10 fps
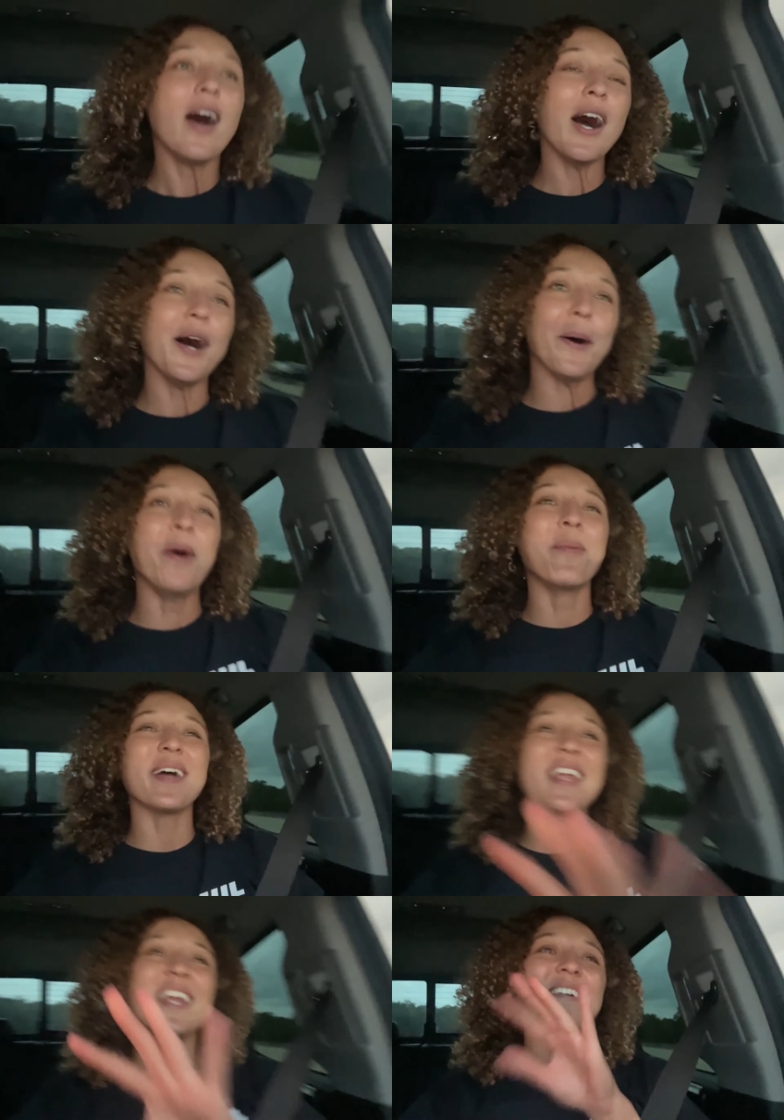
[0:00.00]
Uh,
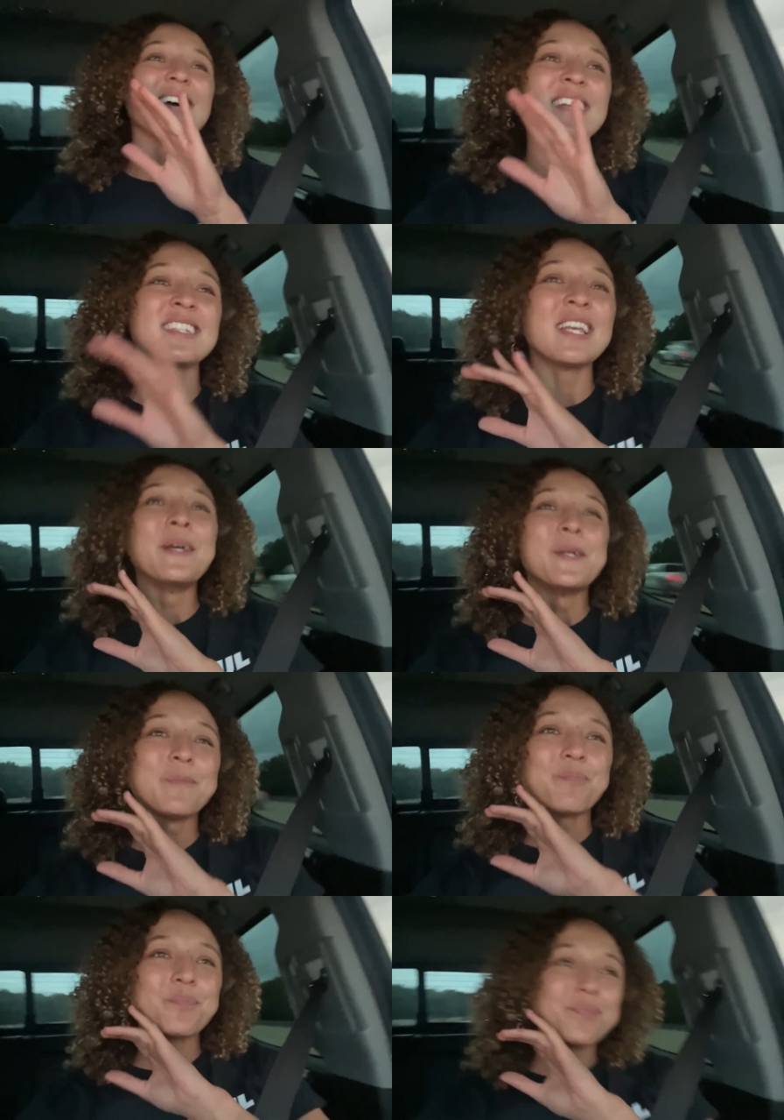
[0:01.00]
but anyways,
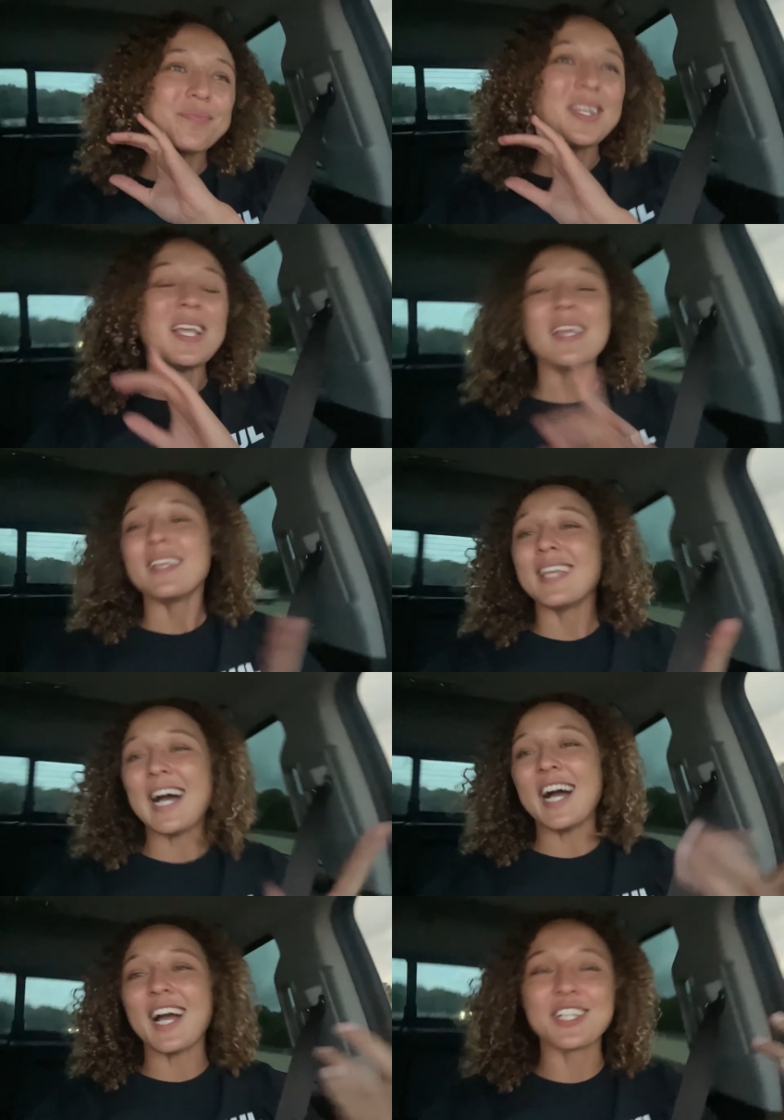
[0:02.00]

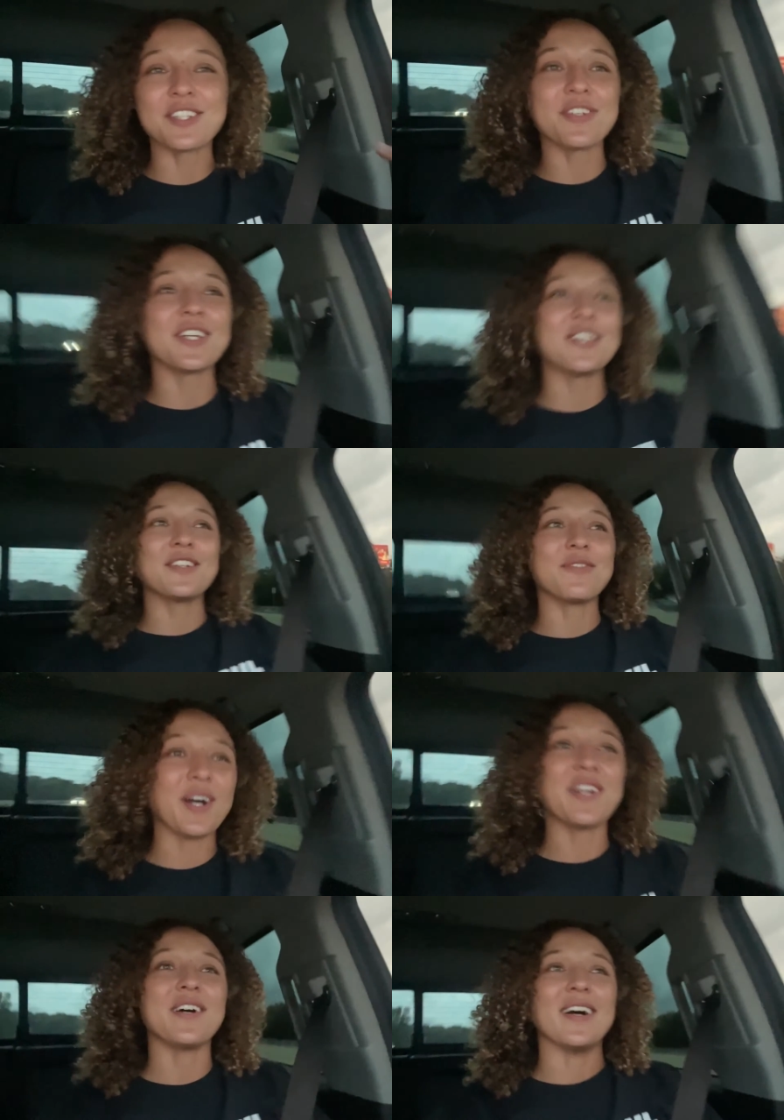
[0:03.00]
yeah, I just figured
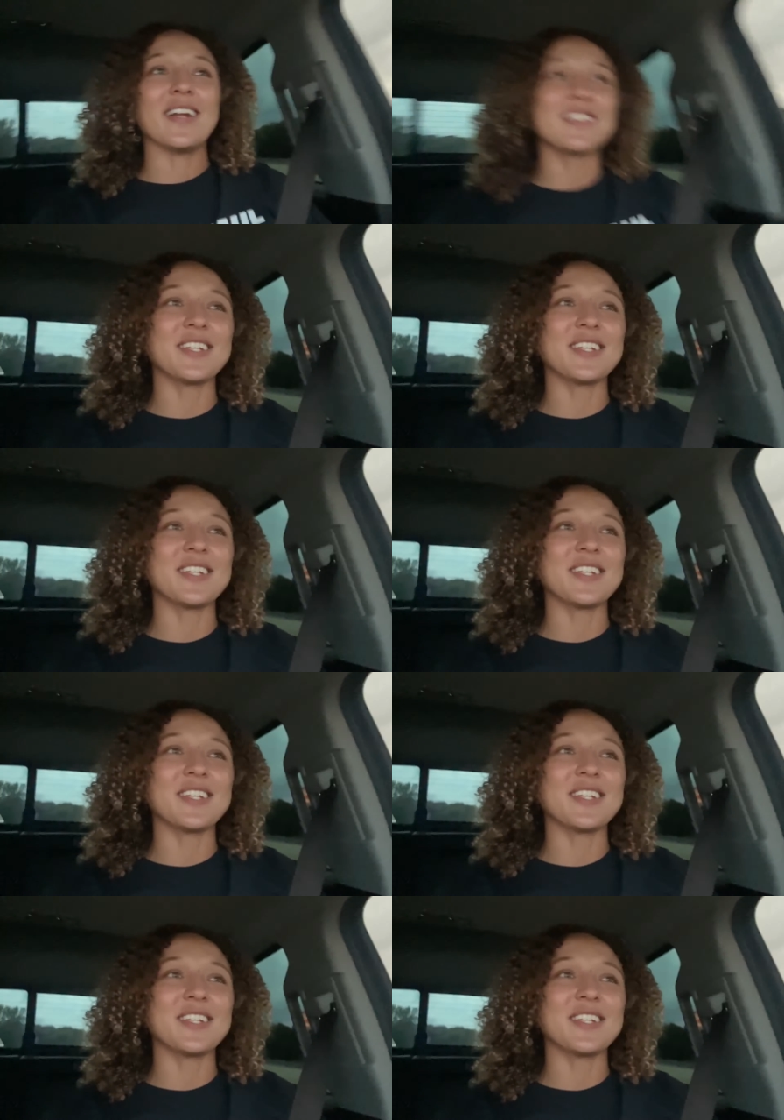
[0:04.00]
why not?